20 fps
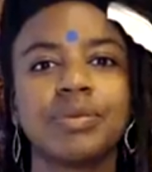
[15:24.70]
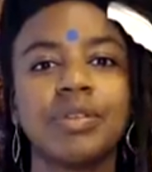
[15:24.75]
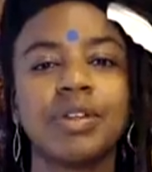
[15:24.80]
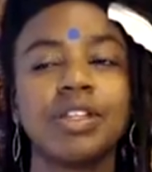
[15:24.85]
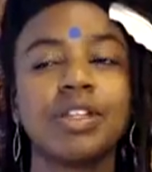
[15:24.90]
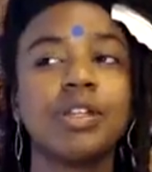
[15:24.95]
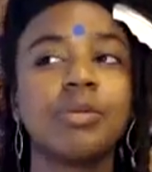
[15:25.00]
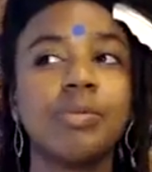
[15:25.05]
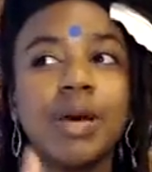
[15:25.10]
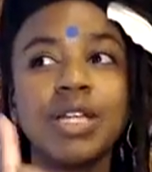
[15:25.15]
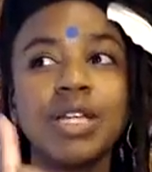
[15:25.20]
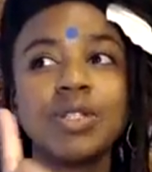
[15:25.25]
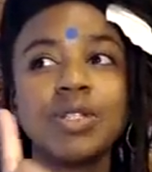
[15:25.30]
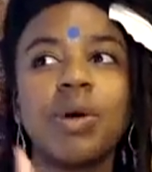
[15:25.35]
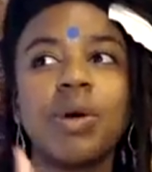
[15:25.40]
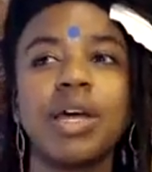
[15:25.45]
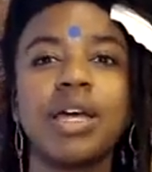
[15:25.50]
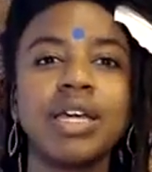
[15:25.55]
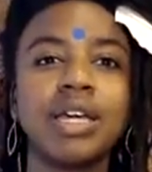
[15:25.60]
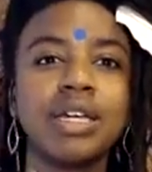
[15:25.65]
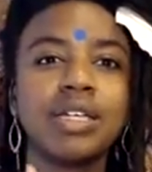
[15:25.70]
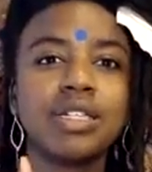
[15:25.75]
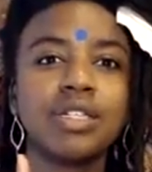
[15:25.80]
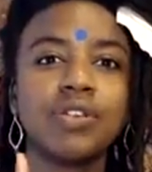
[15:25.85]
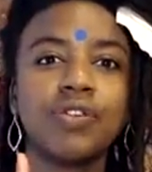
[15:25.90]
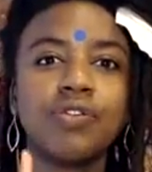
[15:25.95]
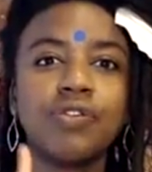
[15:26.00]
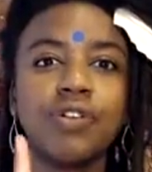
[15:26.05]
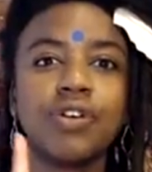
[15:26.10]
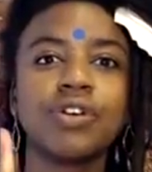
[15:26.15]
The best way is
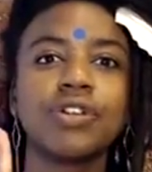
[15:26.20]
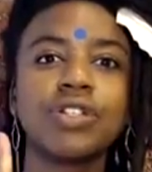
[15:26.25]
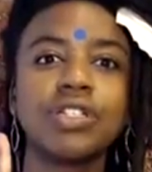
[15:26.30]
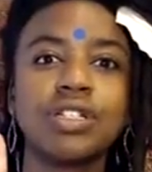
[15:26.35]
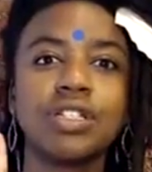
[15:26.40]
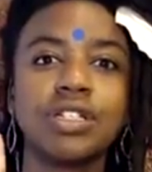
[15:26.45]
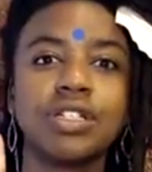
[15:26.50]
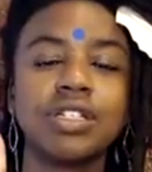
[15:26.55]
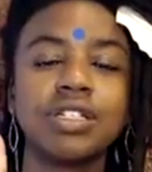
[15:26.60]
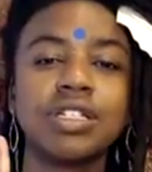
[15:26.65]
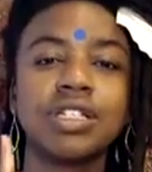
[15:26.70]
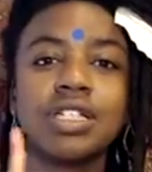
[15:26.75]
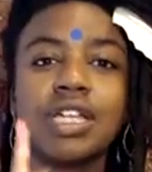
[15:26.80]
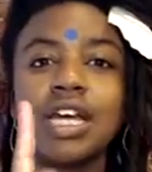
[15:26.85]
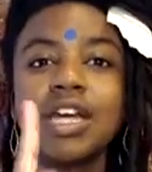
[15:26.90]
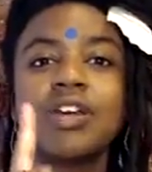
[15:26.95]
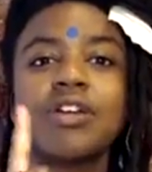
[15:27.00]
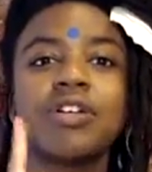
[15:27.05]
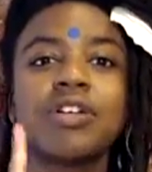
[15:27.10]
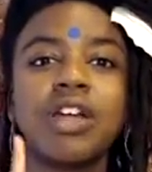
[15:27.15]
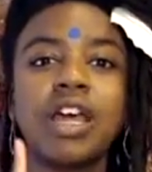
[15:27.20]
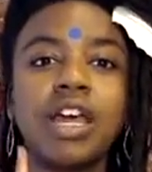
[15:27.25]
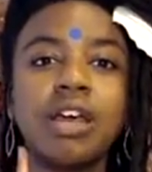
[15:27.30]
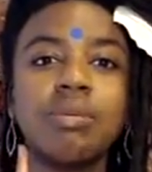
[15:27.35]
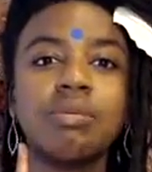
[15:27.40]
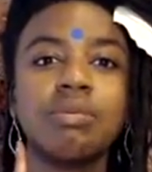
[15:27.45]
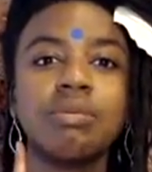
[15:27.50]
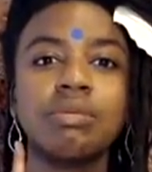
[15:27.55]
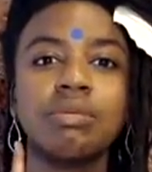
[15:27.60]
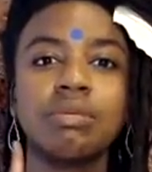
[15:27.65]
to first say your
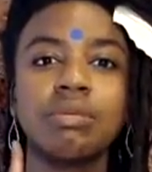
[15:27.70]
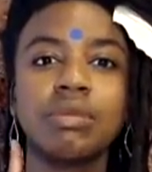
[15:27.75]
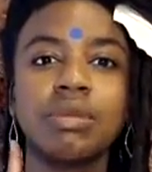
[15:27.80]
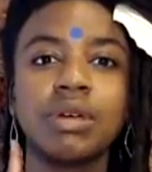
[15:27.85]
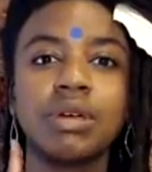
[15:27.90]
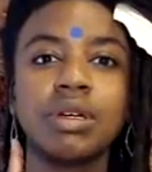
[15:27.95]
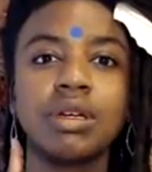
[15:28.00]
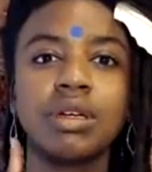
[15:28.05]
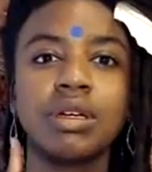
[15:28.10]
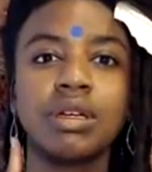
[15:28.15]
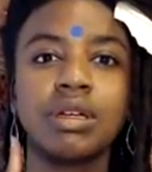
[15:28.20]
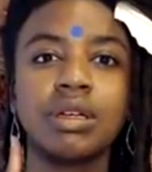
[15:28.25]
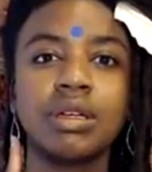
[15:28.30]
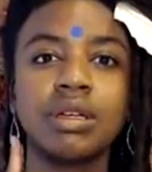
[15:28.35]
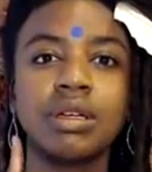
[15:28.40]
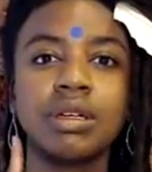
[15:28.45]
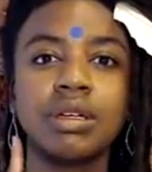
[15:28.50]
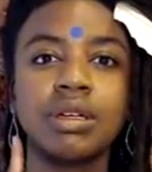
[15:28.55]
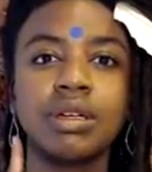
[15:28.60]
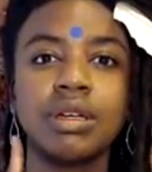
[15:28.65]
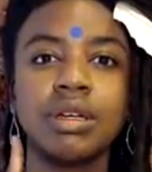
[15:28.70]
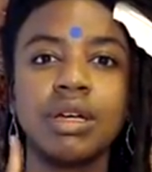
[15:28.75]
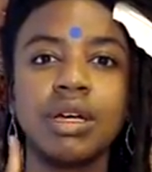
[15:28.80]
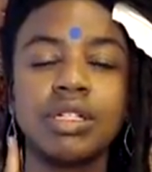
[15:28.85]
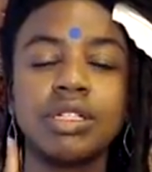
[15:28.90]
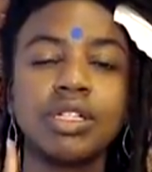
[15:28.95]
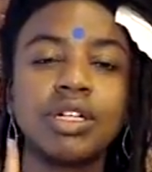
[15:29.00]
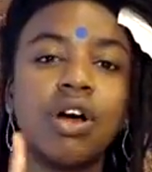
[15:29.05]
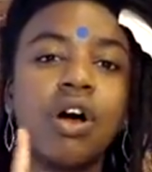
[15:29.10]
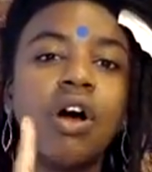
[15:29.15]
name and
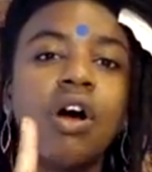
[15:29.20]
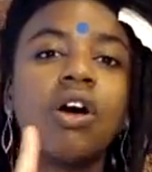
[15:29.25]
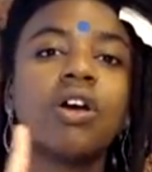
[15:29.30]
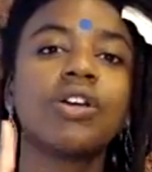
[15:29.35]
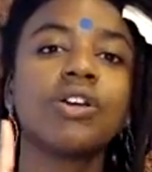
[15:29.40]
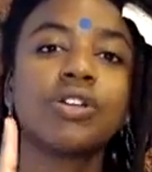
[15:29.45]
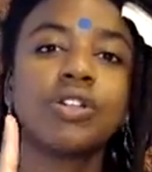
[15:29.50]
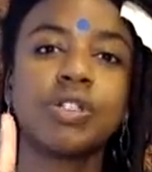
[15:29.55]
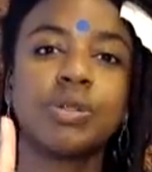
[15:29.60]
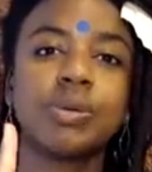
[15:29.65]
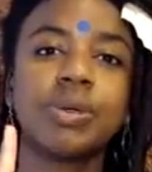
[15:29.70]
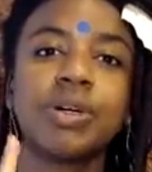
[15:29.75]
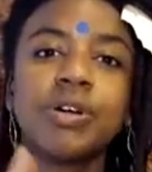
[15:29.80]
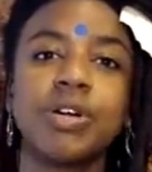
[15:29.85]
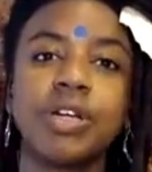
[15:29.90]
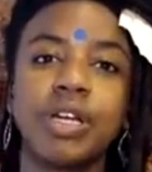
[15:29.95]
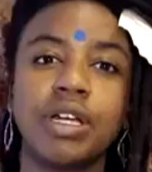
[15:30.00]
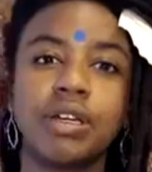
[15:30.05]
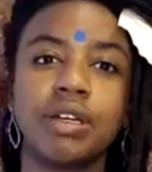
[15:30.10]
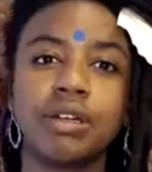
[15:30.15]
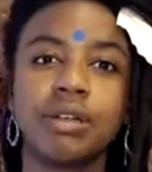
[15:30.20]
to call your spirit in.